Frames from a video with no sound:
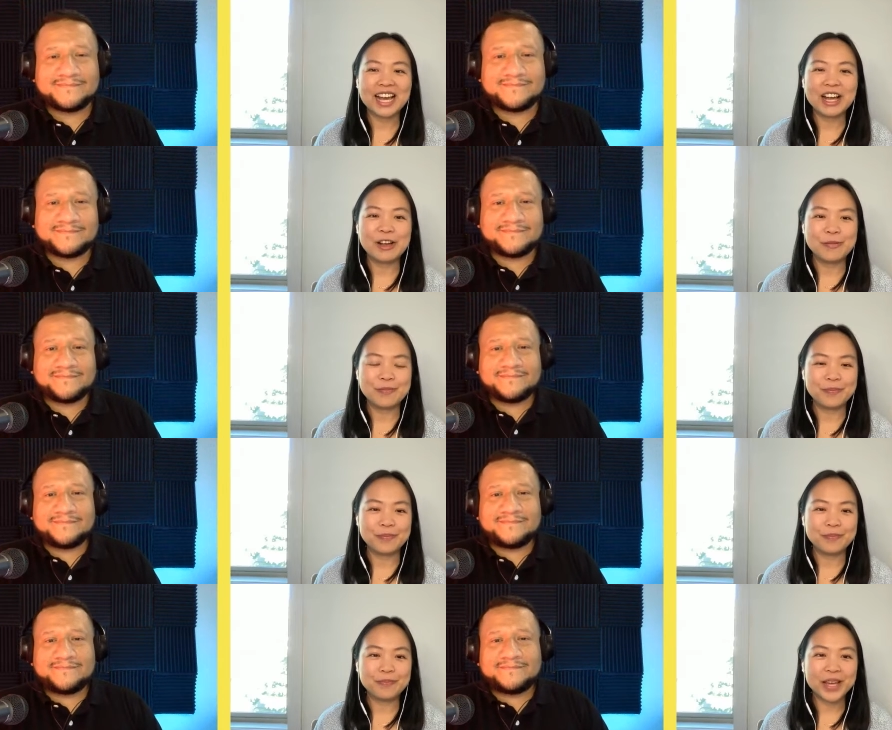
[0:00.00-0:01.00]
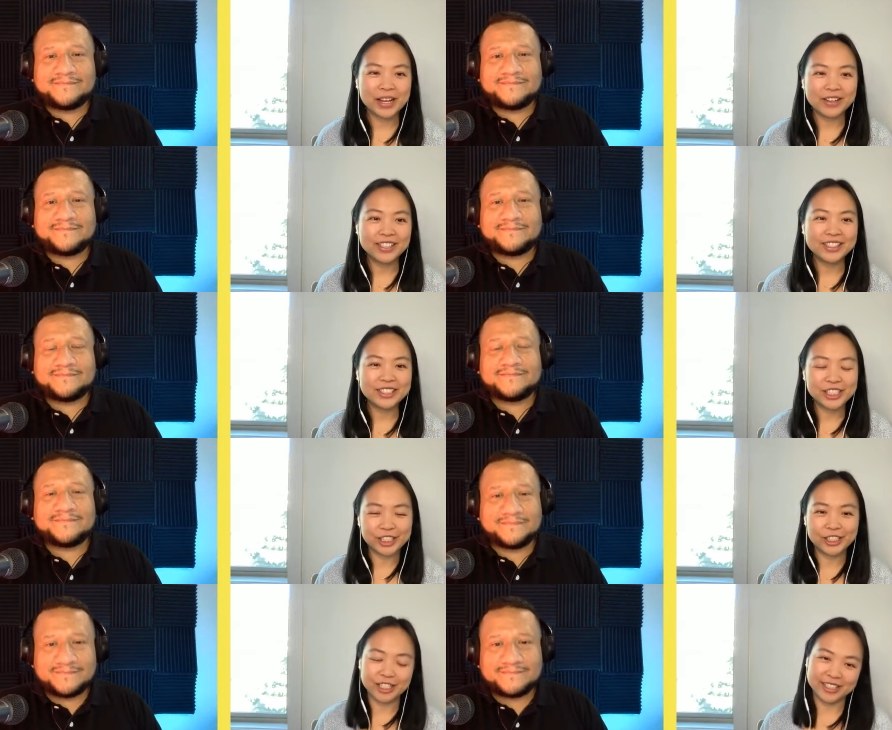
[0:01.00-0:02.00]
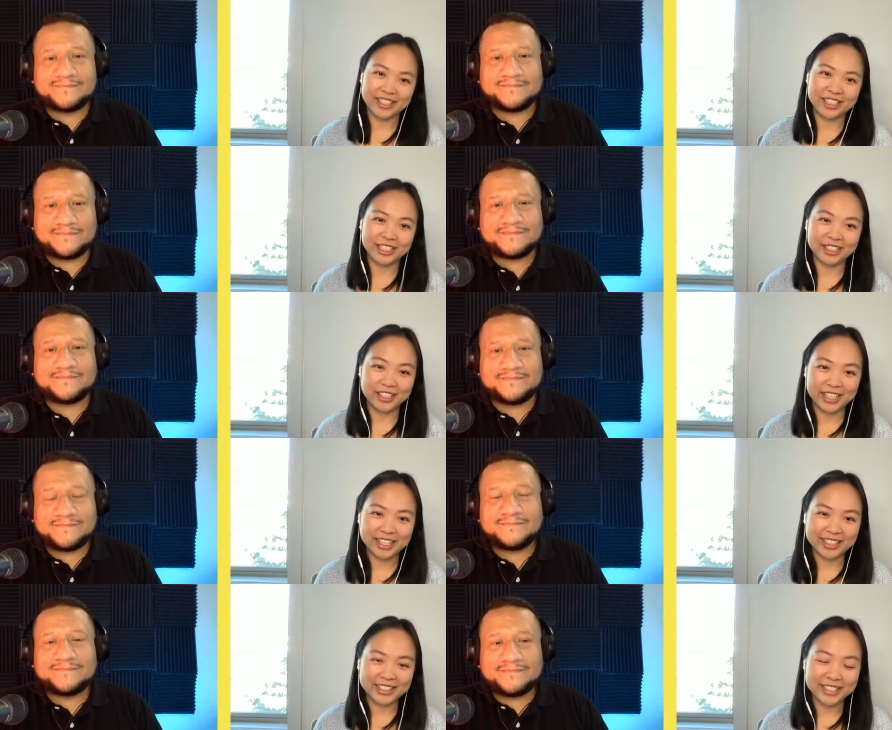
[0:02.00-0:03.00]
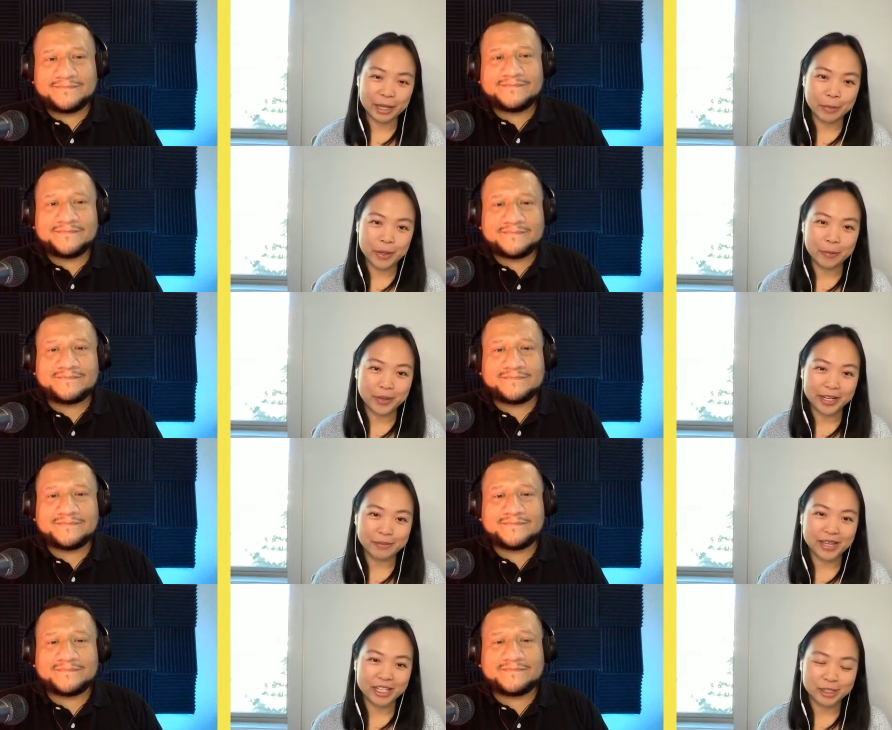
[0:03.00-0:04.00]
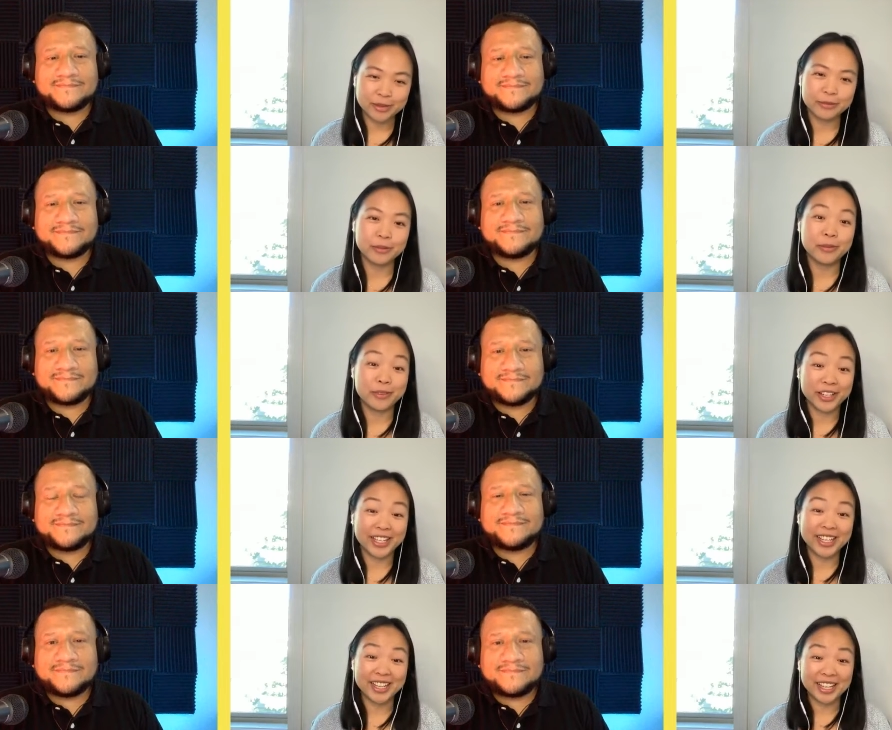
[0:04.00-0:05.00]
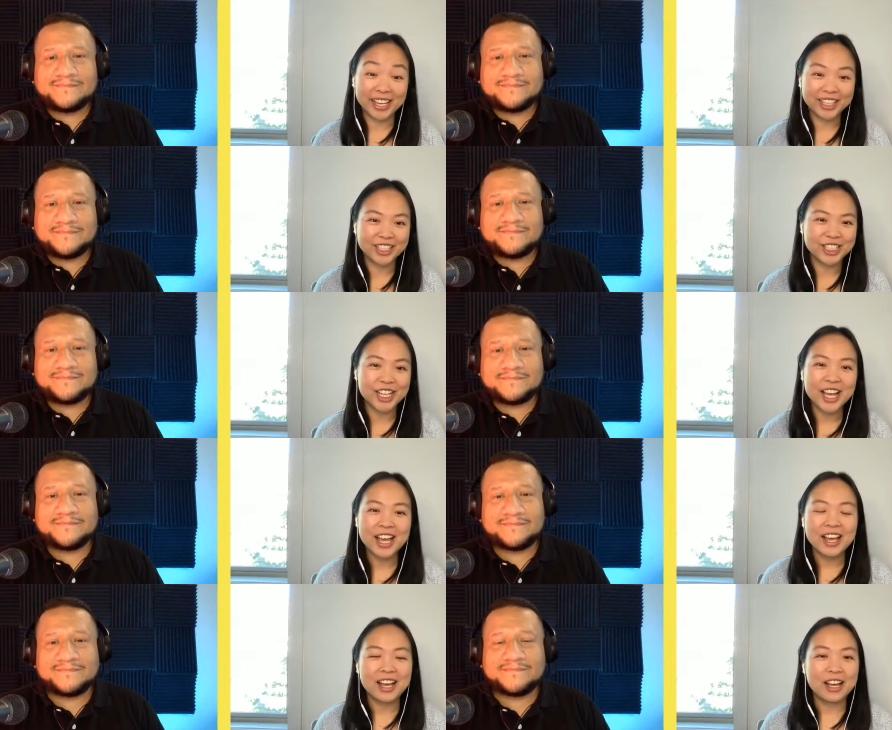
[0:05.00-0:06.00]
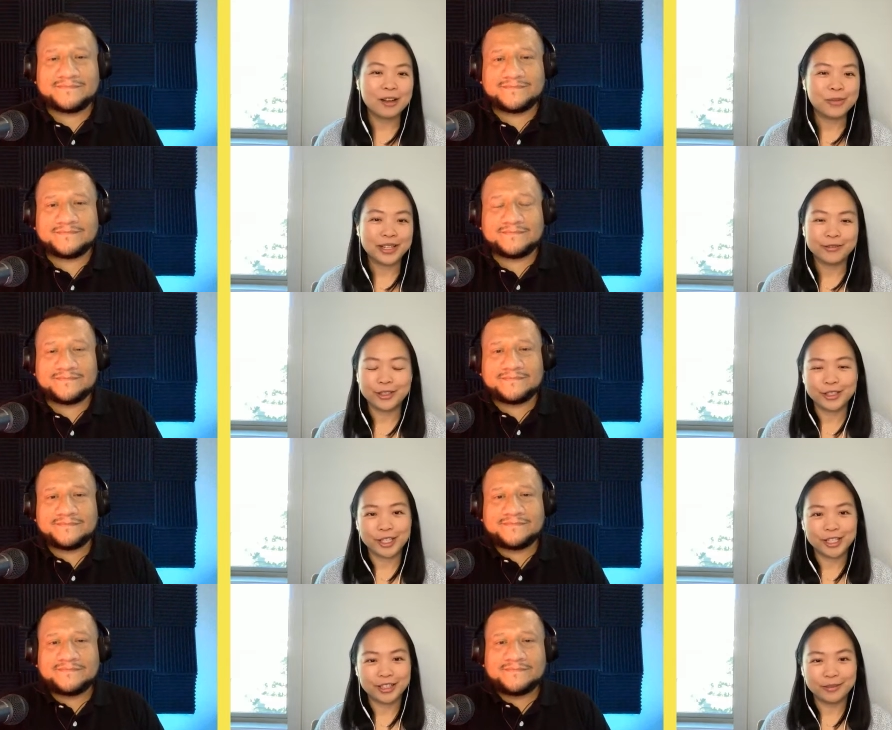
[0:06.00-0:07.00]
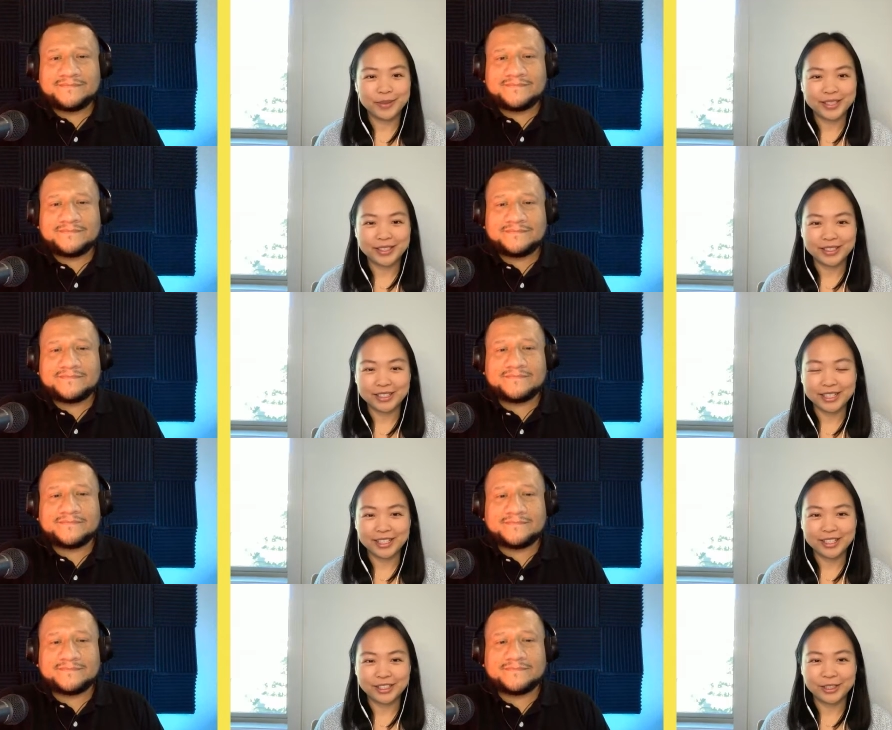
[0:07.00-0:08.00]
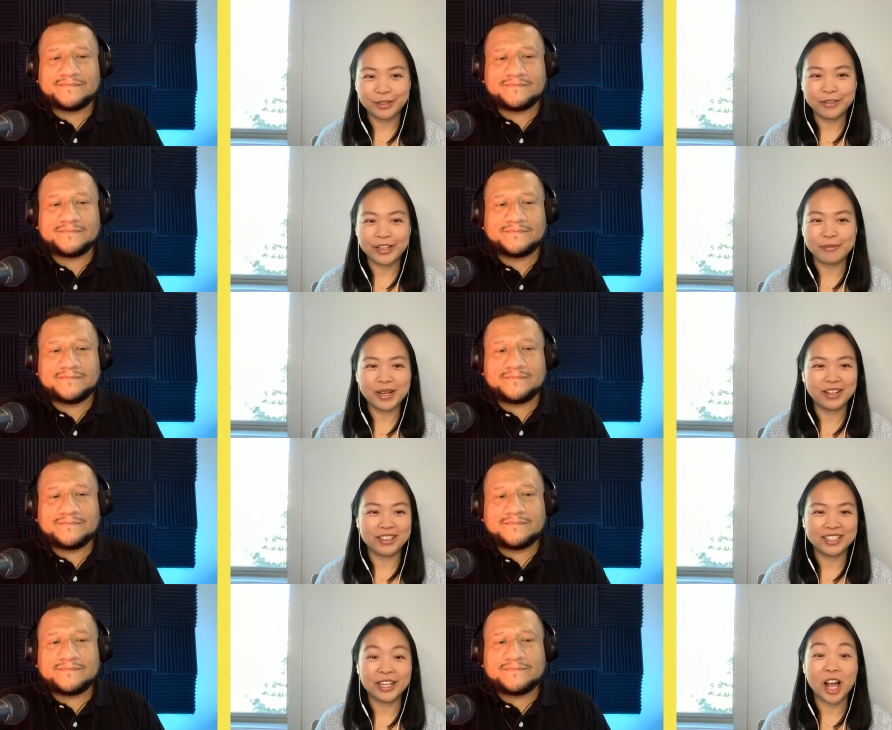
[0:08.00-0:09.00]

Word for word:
Speaker 1: um, parents should start teaching their kids about money management from a very young age. Um, when I first started the business, I did a survey of parents, and